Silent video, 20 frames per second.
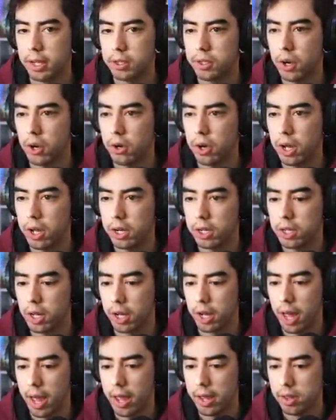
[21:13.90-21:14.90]
Terry Honeycutt
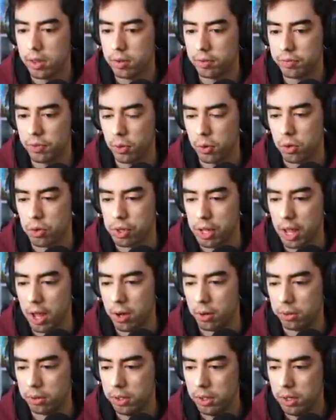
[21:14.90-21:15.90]
has the first
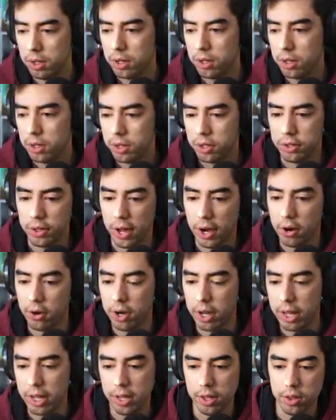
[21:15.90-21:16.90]
down. There
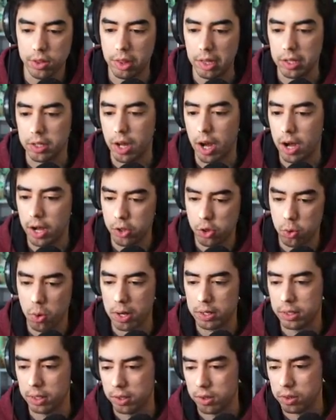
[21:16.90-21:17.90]
is the
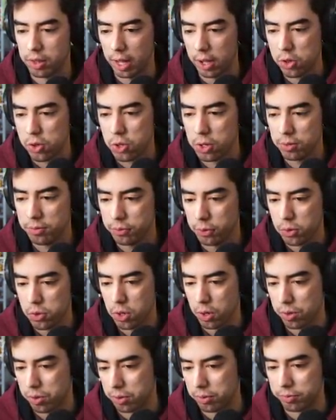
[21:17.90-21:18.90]
contract extension for
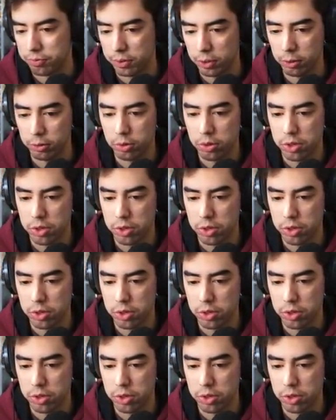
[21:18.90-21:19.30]
Justin Fields.